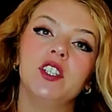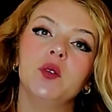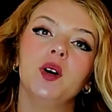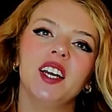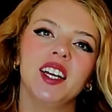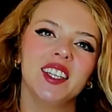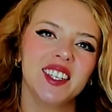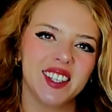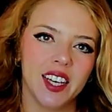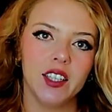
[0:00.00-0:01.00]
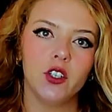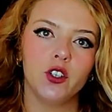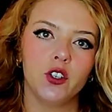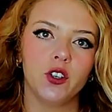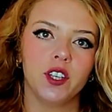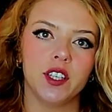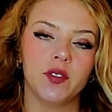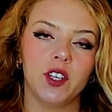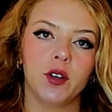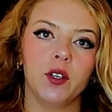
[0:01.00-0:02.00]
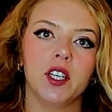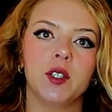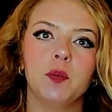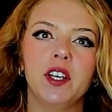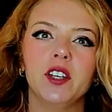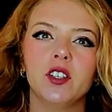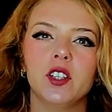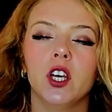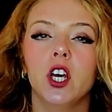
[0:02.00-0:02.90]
reason why I decided to do this video is because